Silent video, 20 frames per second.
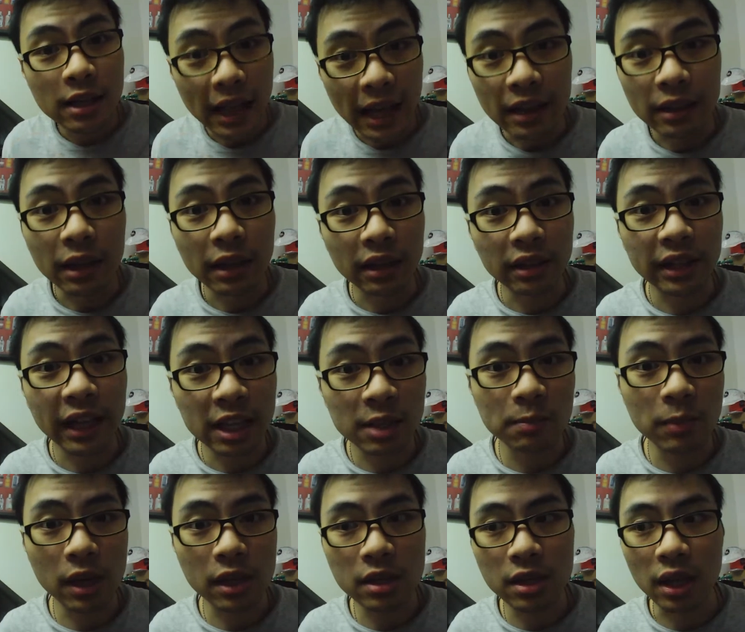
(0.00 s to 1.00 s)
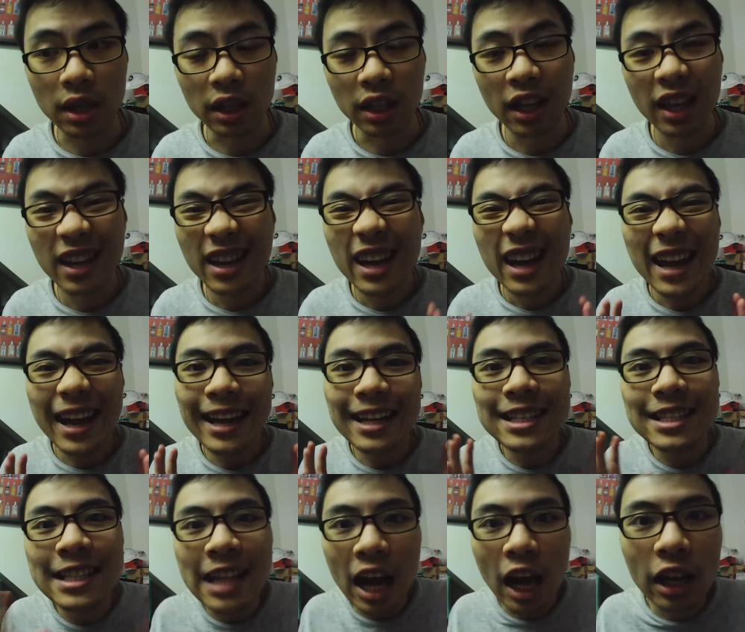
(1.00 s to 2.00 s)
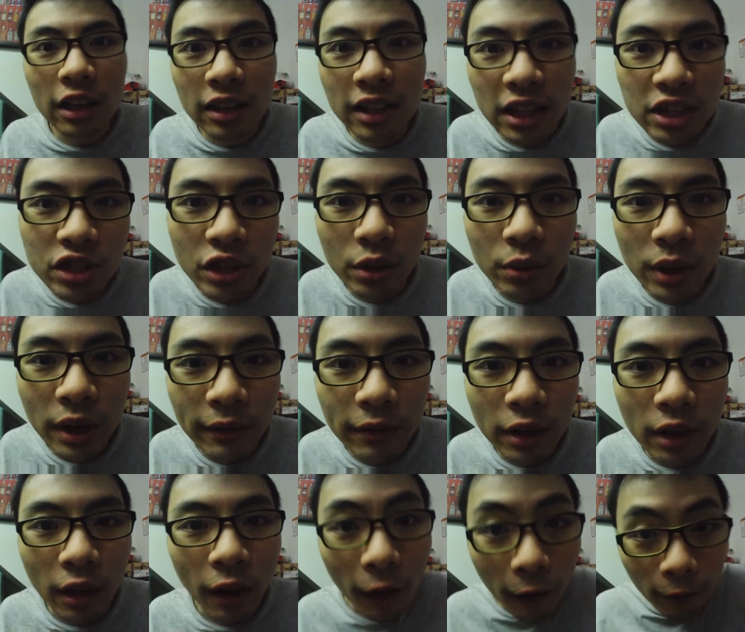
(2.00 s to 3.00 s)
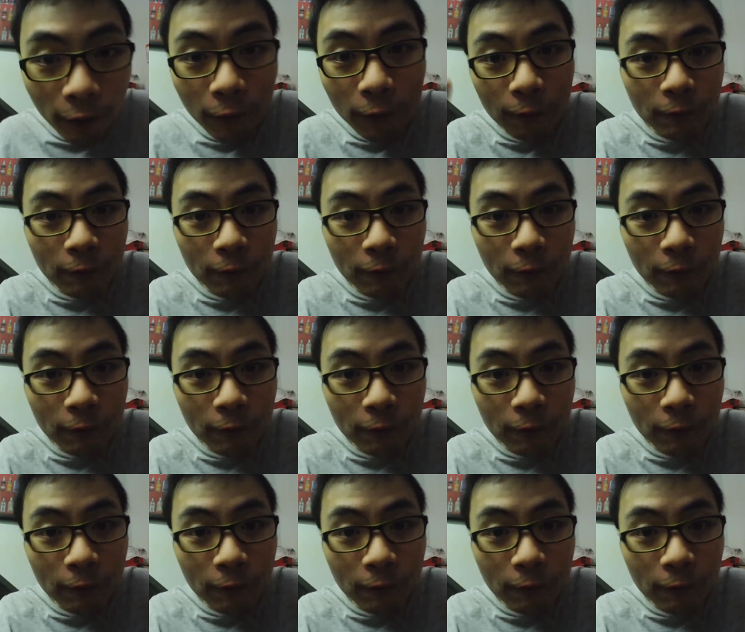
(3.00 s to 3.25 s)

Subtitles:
And the next best thing, it's not Digital River!